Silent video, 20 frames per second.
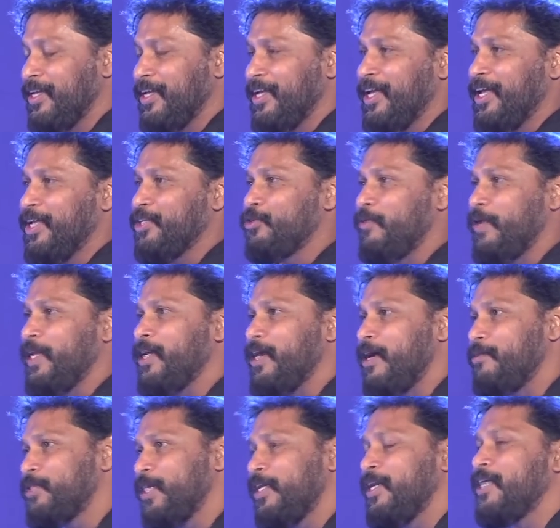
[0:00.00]
So when he comes
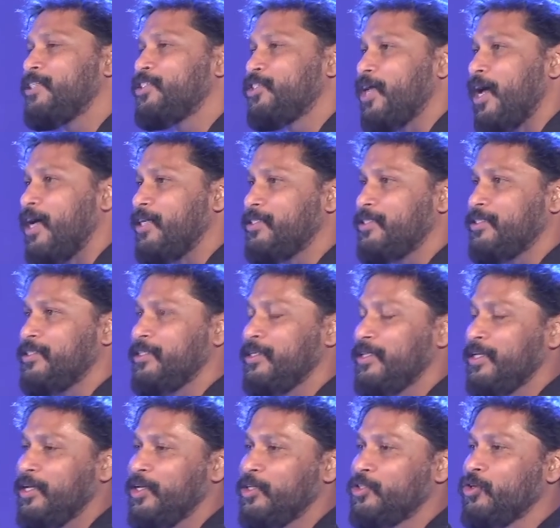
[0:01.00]
and let's start,
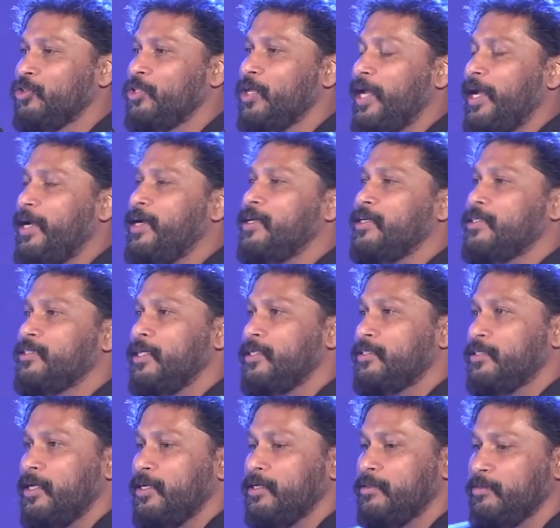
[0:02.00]
so the editor said, sir,
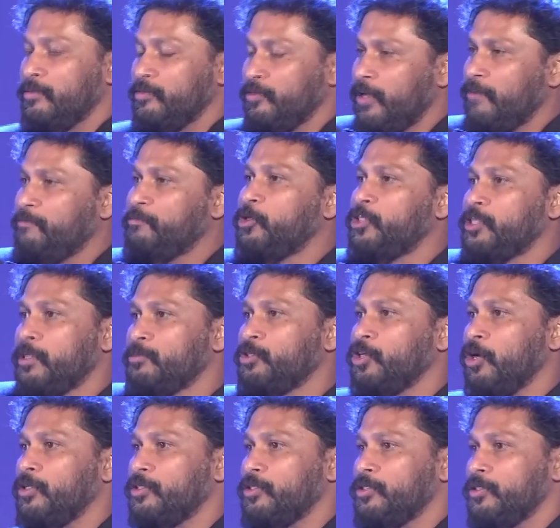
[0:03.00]
we have put some
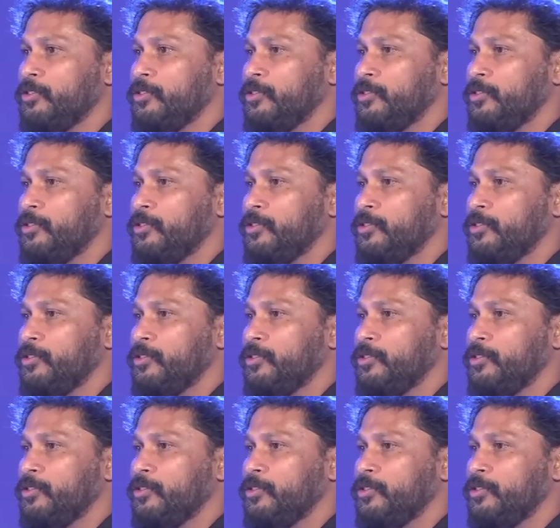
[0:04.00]
shots.